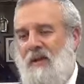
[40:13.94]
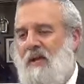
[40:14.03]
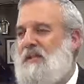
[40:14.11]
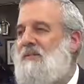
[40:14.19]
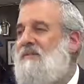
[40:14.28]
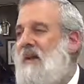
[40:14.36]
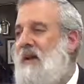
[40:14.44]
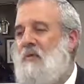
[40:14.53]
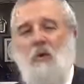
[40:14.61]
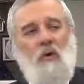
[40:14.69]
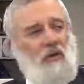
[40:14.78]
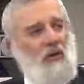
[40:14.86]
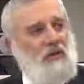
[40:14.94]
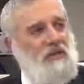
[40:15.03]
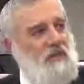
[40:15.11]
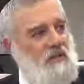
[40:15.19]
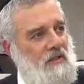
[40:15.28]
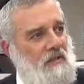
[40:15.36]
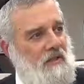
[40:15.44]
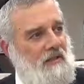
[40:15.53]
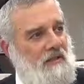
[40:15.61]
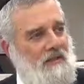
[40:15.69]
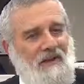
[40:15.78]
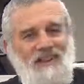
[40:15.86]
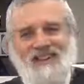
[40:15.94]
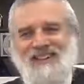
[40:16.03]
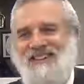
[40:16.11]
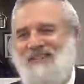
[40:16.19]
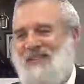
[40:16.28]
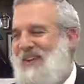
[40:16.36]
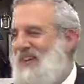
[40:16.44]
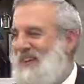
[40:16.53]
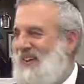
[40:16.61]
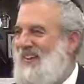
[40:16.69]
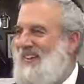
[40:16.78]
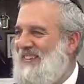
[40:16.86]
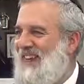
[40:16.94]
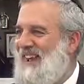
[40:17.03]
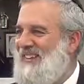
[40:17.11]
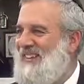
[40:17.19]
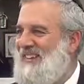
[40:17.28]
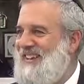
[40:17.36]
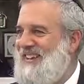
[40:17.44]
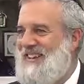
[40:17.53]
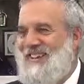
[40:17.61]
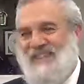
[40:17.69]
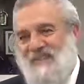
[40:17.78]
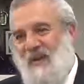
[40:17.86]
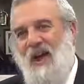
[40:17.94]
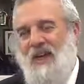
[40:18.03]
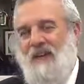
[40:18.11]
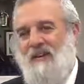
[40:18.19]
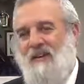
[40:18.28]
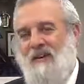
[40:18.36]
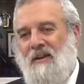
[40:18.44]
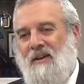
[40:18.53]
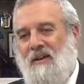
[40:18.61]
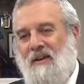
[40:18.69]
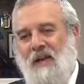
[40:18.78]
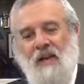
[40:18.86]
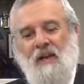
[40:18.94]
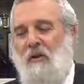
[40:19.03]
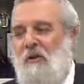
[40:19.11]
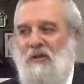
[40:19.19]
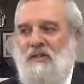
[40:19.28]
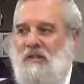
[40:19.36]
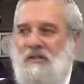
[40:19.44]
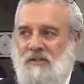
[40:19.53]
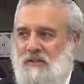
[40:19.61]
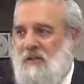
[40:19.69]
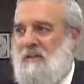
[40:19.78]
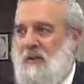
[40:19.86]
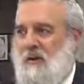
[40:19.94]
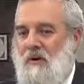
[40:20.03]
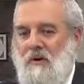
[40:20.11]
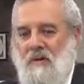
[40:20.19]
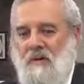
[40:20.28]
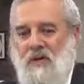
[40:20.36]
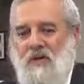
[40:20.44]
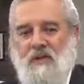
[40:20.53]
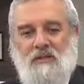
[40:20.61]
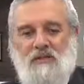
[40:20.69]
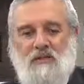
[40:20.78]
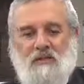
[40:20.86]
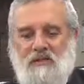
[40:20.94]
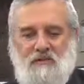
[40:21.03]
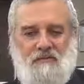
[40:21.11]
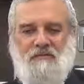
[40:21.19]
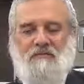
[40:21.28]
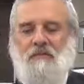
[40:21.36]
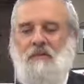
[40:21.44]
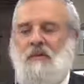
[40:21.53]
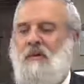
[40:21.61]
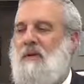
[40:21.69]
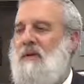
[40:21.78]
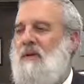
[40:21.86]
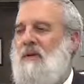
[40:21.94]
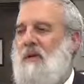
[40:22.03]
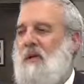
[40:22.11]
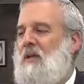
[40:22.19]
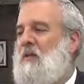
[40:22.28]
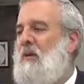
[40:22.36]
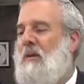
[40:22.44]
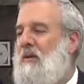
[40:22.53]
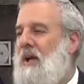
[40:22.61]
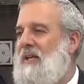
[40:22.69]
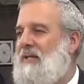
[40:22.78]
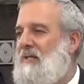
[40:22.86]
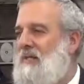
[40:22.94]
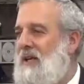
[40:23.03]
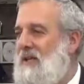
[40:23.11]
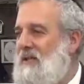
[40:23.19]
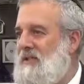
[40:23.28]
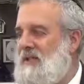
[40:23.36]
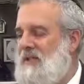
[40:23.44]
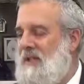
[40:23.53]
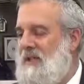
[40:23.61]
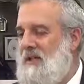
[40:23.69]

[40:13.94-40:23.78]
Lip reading: It's a fake Rolex, if we can call it that. It's fake. It looks similar because it, you know, you can do all kinds of things,